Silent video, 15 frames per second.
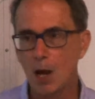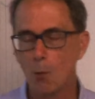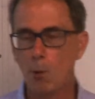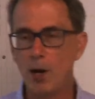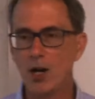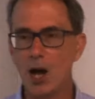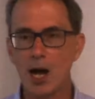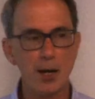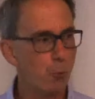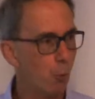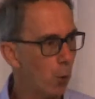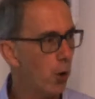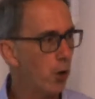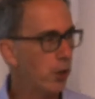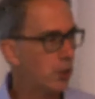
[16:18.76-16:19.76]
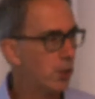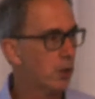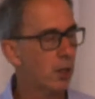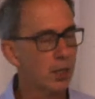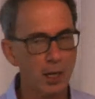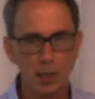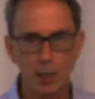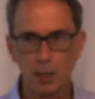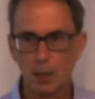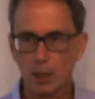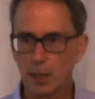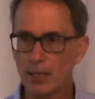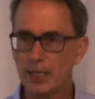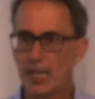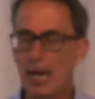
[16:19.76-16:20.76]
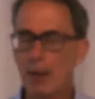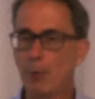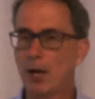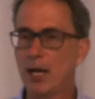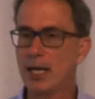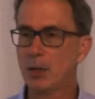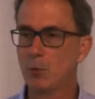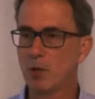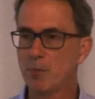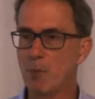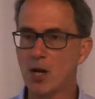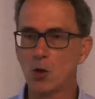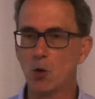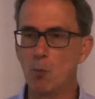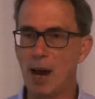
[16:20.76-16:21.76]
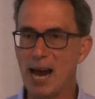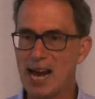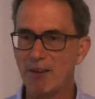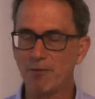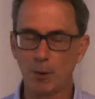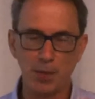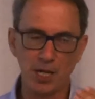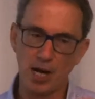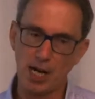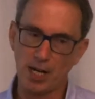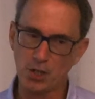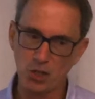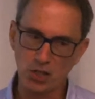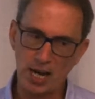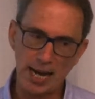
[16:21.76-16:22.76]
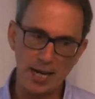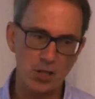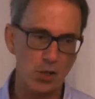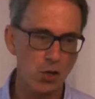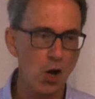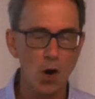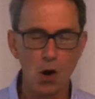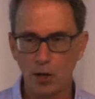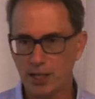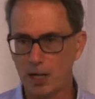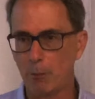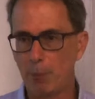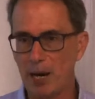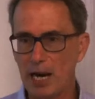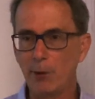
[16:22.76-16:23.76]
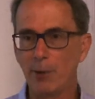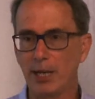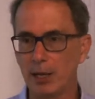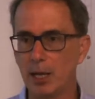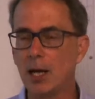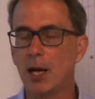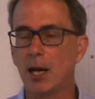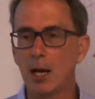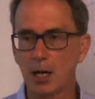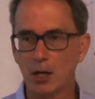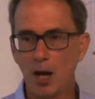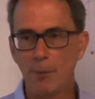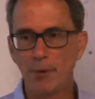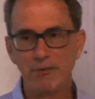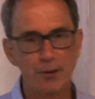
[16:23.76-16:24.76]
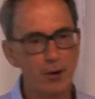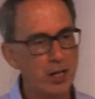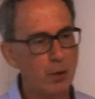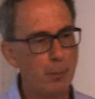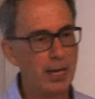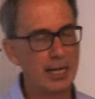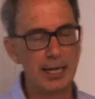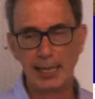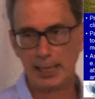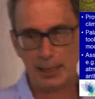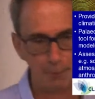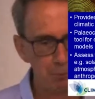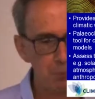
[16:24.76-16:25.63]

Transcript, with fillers: when I worked and collaborated with Michael Mann from the United States on comparing climate variability.